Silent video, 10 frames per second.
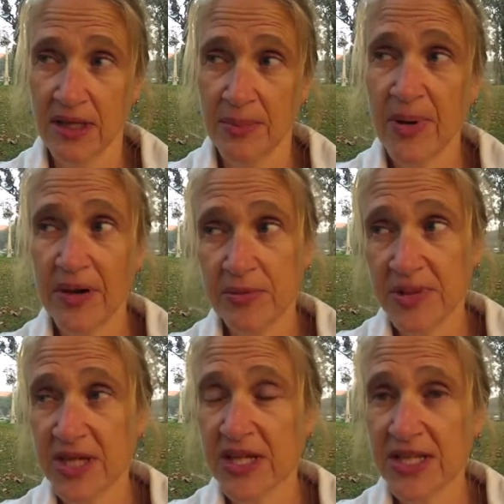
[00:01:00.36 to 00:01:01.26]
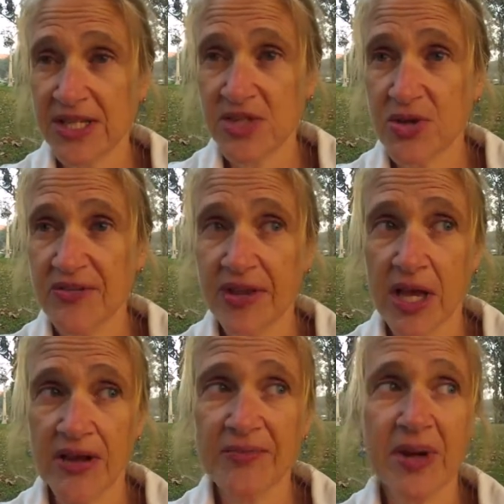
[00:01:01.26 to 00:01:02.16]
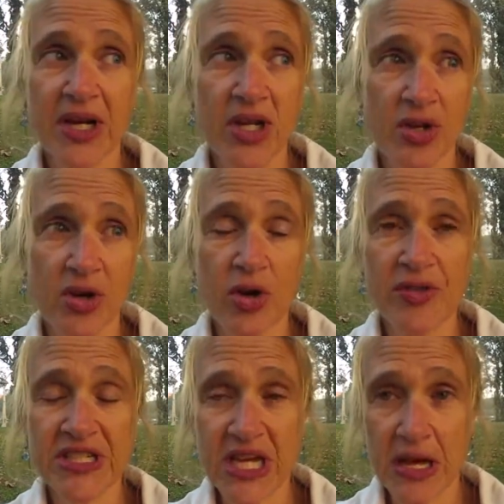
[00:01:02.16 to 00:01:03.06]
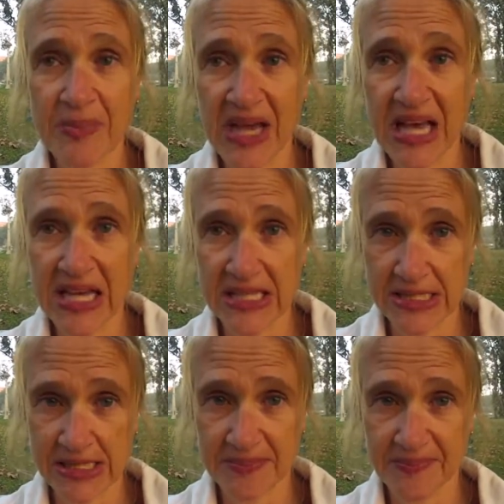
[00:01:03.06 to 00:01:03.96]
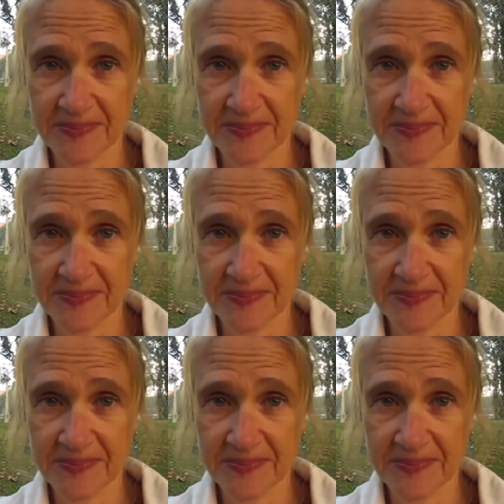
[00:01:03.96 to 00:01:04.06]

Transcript: Probably unless you have a lot of money and you know the top guys.